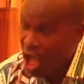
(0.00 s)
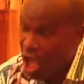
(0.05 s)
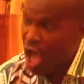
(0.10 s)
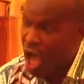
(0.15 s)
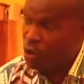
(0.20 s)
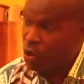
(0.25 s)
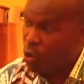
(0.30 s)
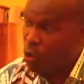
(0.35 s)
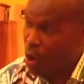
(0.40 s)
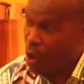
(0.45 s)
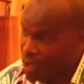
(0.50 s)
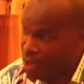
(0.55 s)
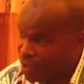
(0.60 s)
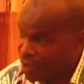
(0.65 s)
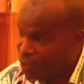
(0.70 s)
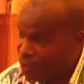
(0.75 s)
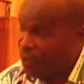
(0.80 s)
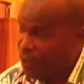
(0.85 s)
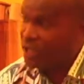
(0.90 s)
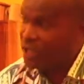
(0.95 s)
And one of
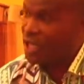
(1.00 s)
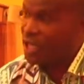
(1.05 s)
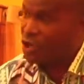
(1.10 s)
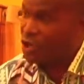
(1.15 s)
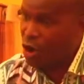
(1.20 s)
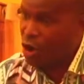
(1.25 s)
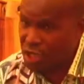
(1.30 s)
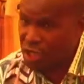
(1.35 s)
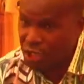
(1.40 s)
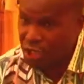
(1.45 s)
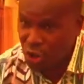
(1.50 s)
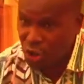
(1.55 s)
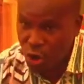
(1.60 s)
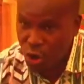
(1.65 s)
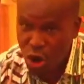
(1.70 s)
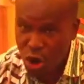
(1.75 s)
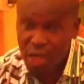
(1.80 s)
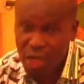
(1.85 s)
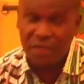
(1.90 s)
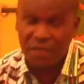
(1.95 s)
the things that God is
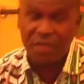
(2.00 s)
calling